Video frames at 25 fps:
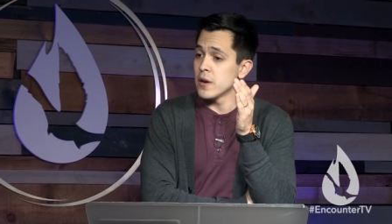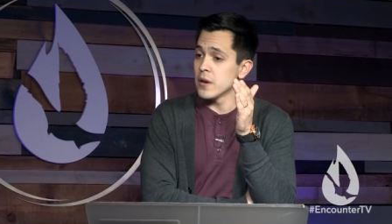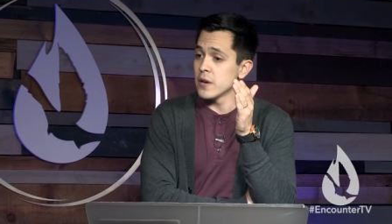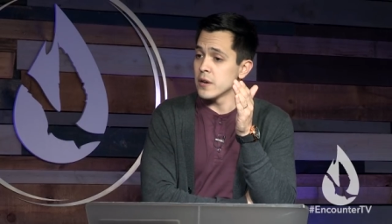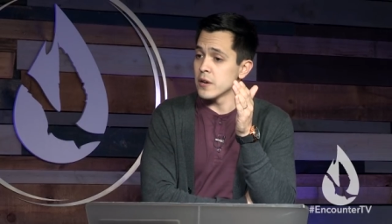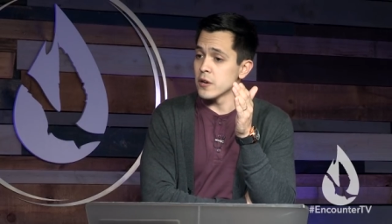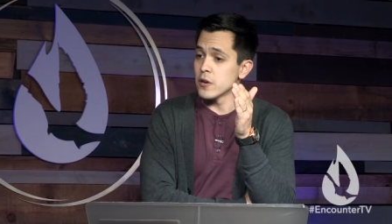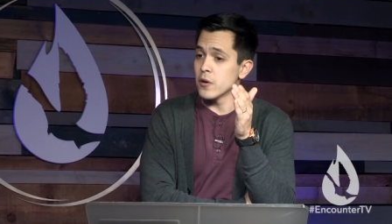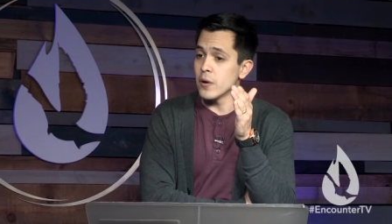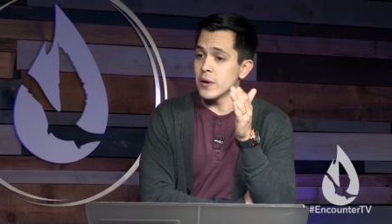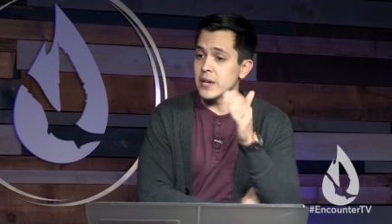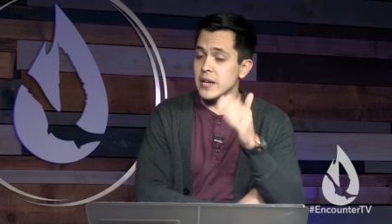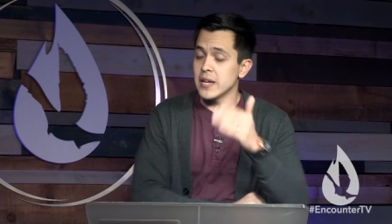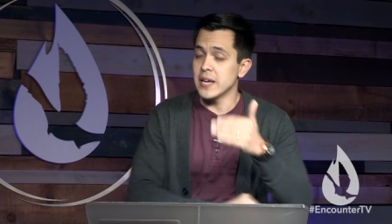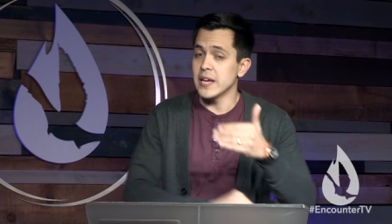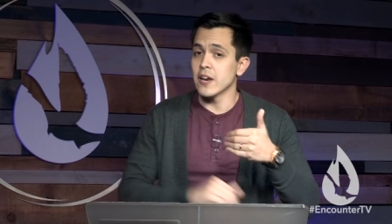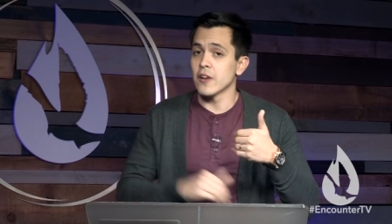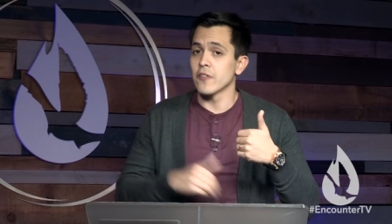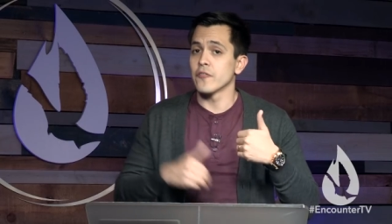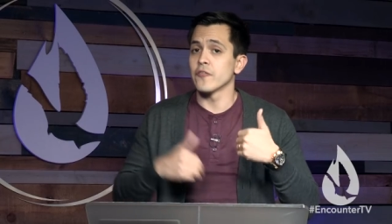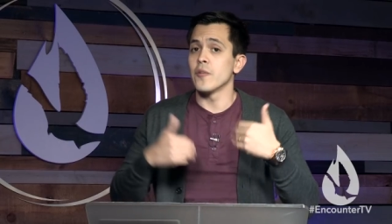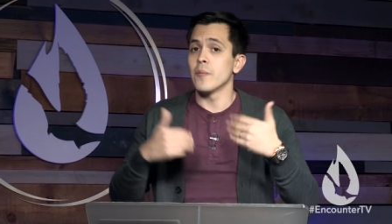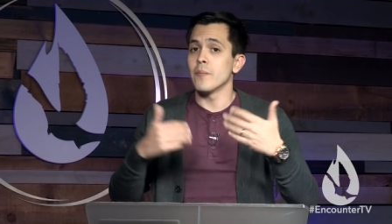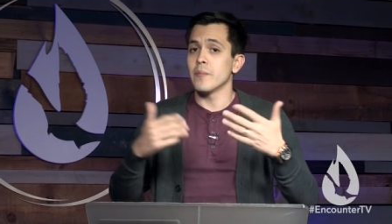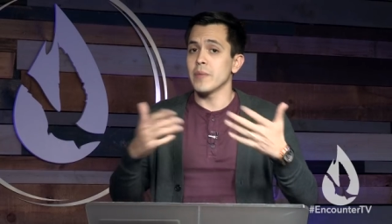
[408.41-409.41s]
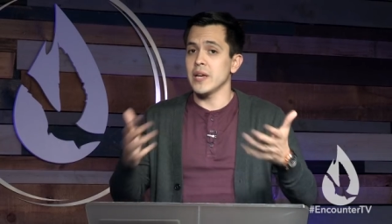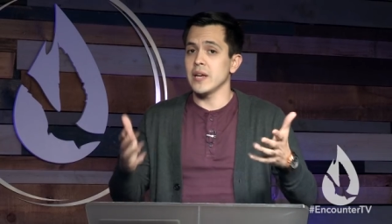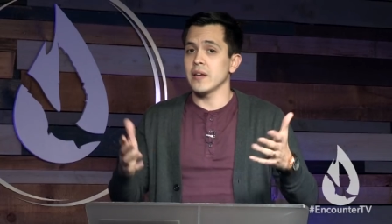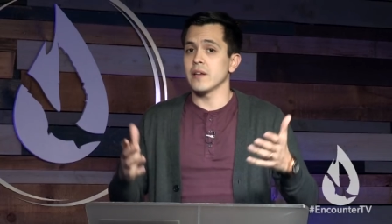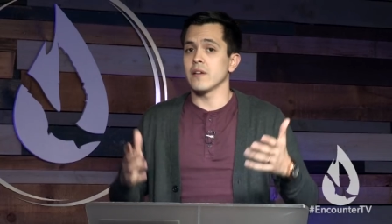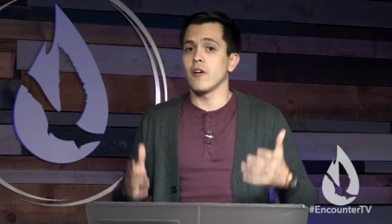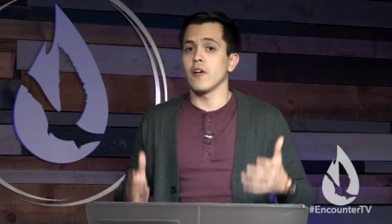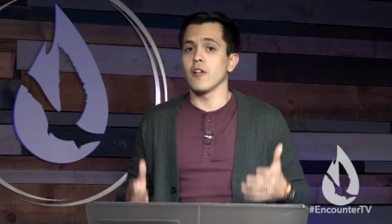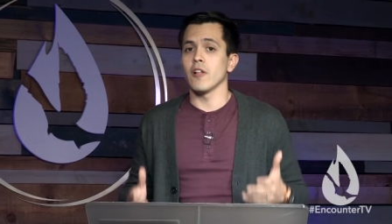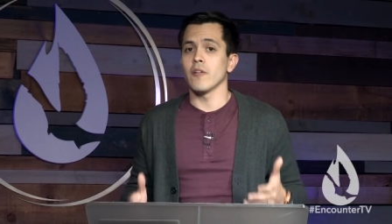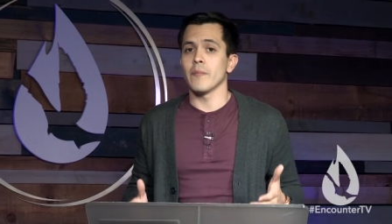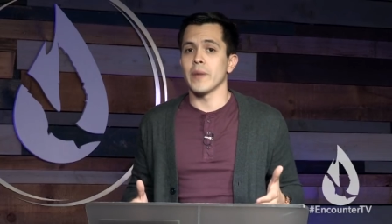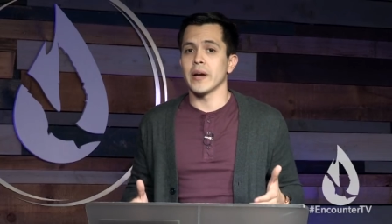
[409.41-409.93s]
You're going to hear from me in
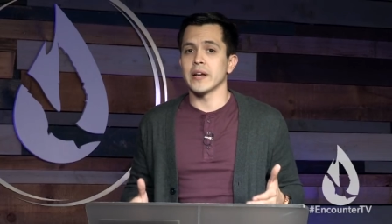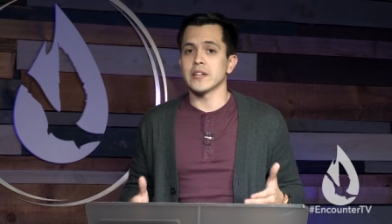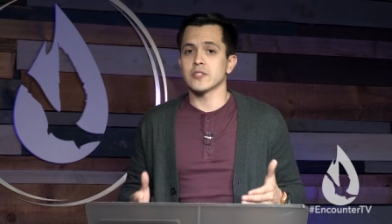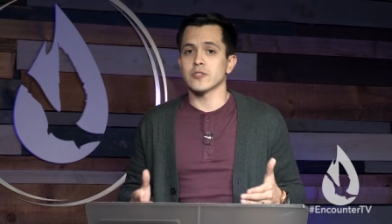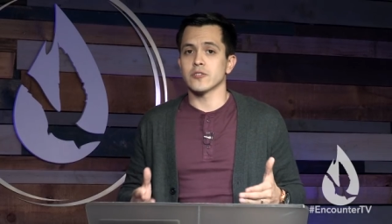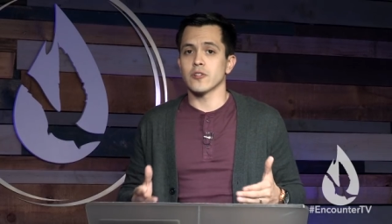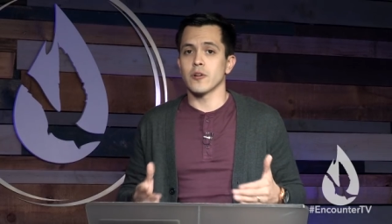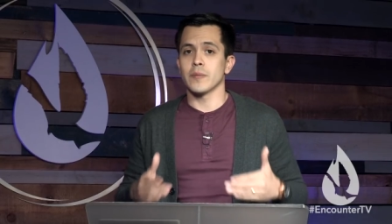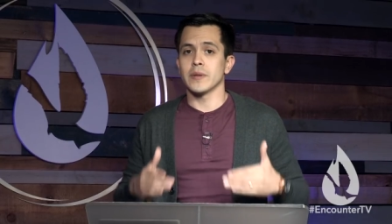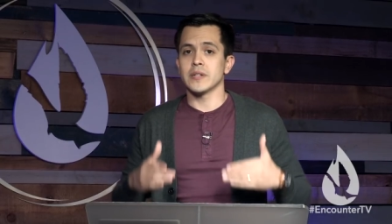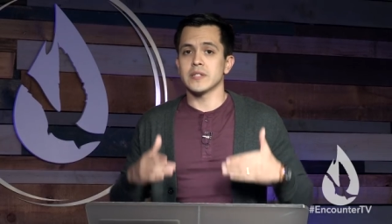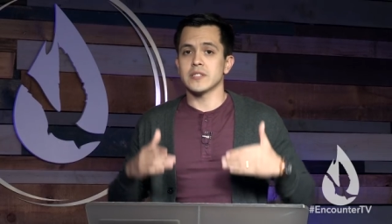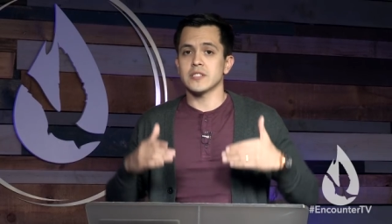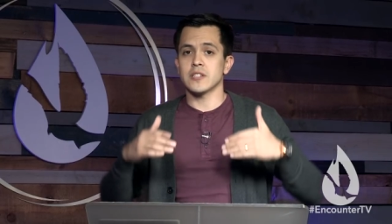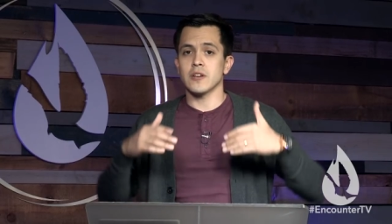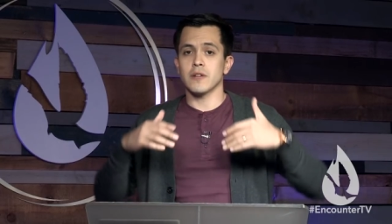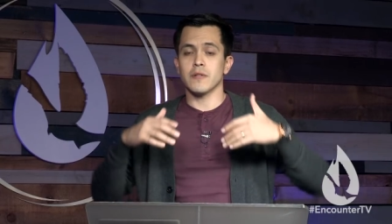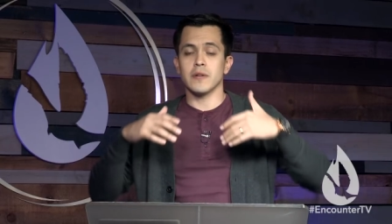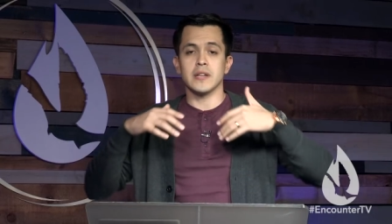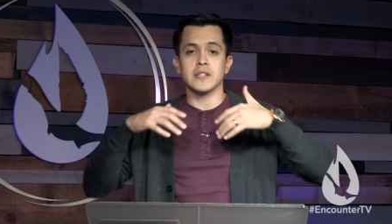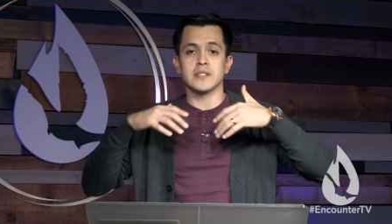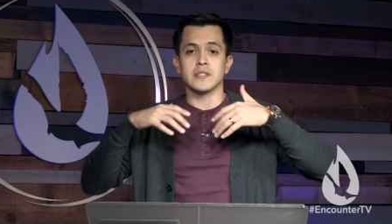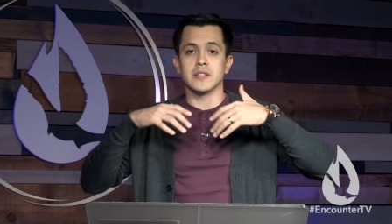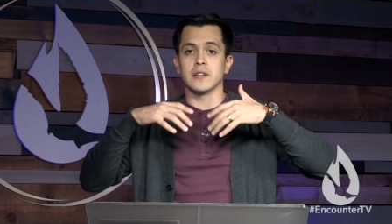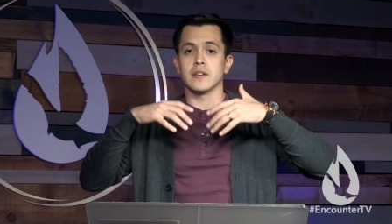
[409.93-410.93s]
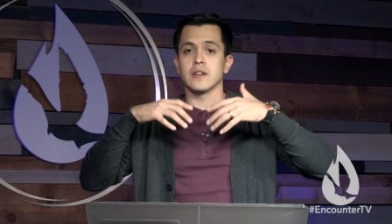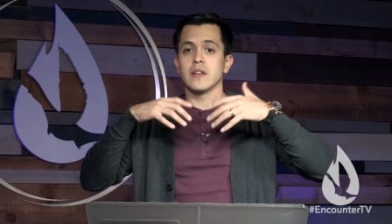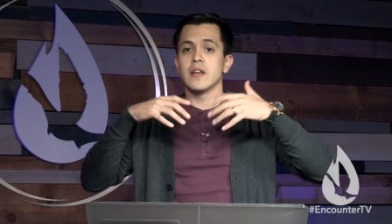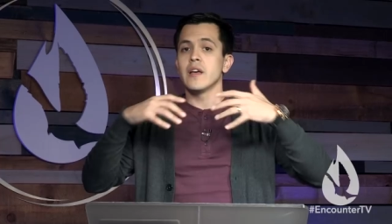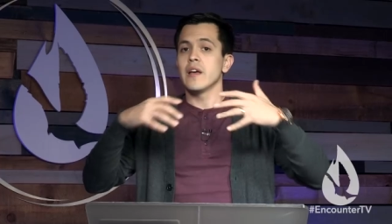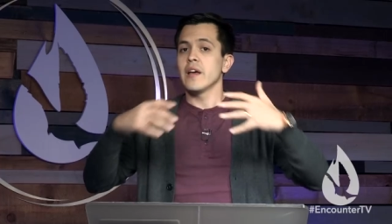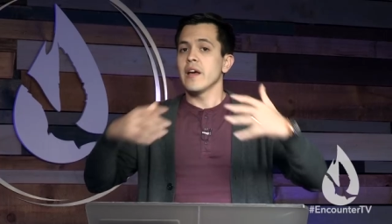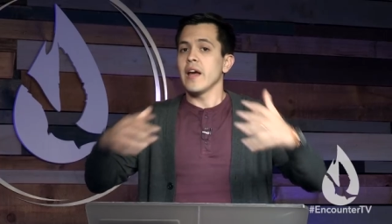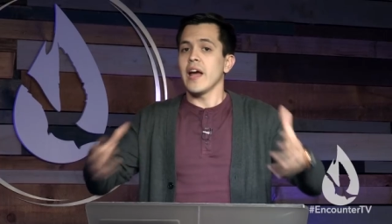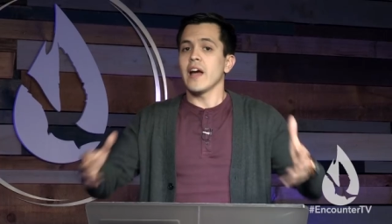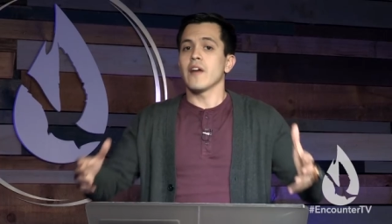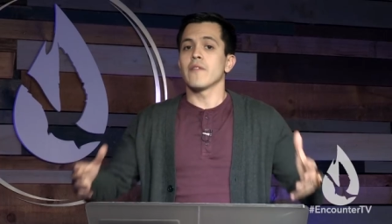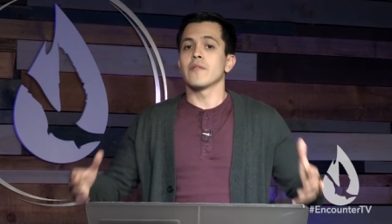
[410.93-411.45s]
all of my sermon series and
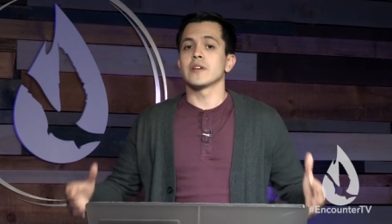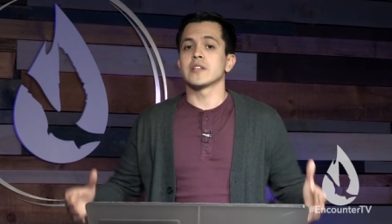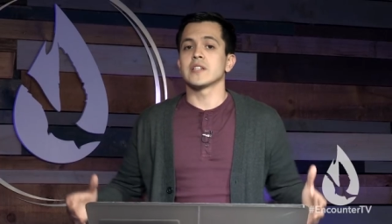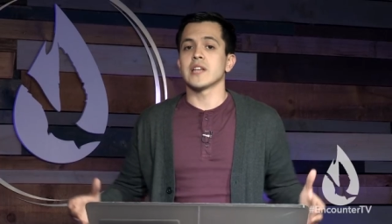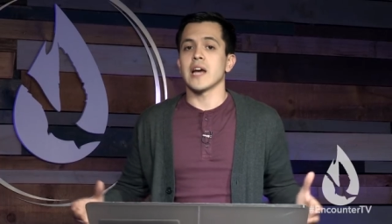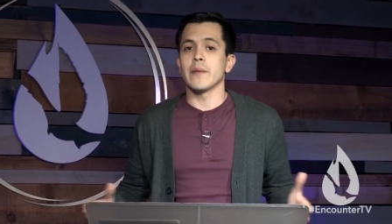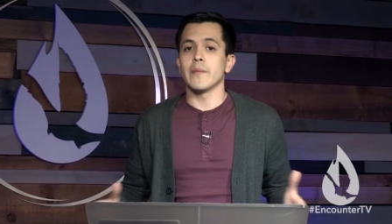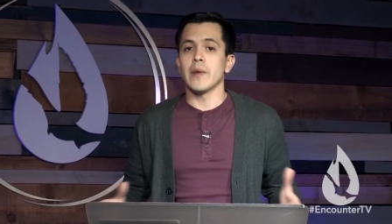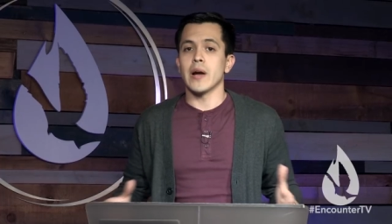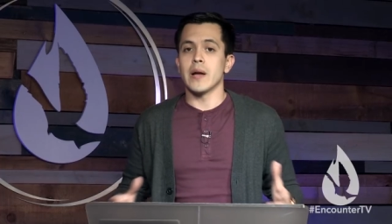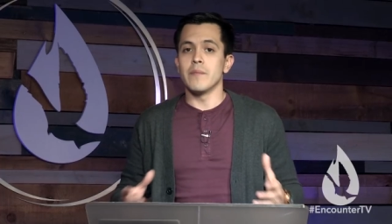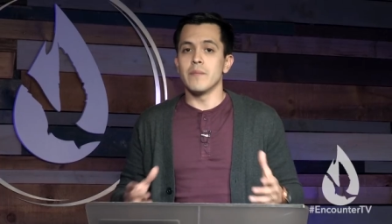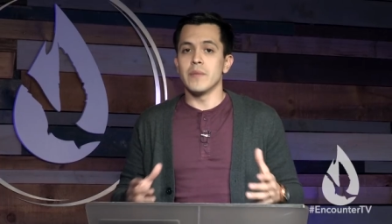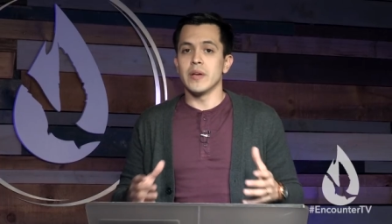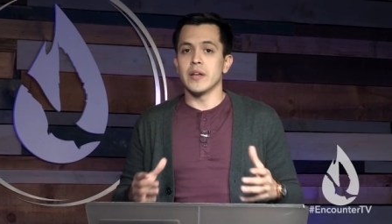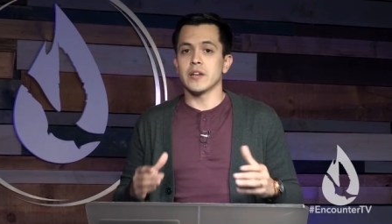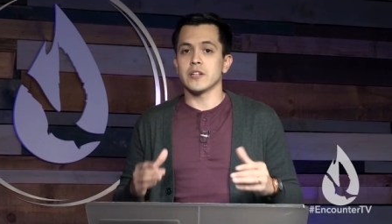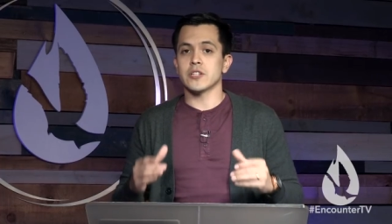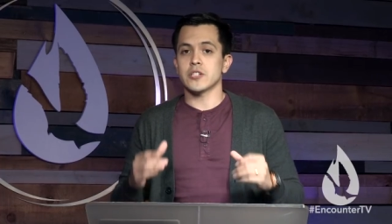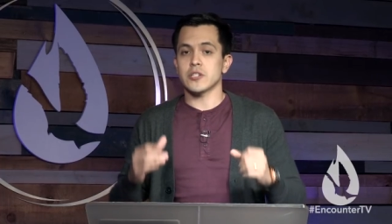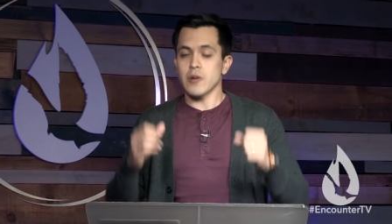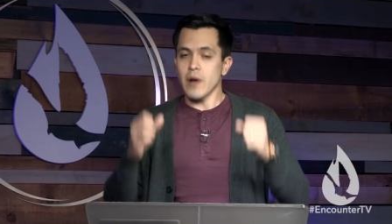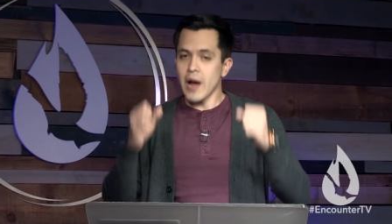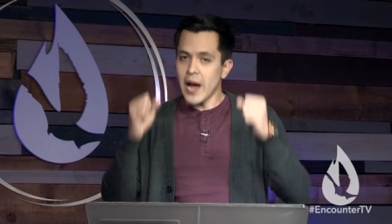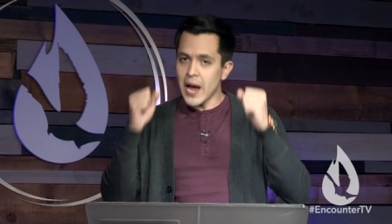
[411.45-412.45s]
every time I minister.